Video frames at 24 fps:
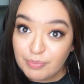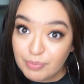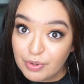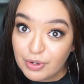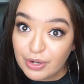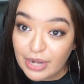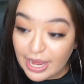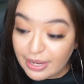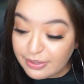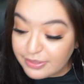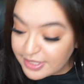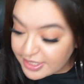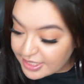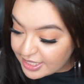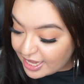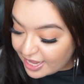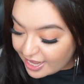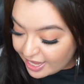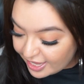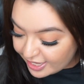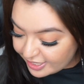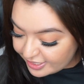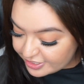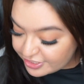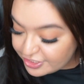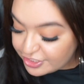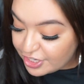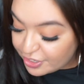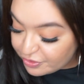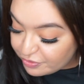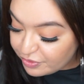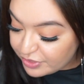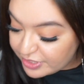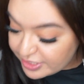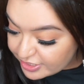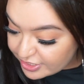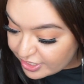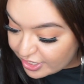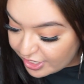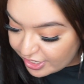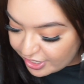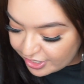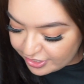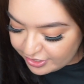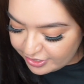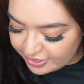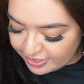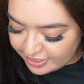pronounce that, Jeffree
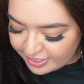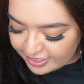Star.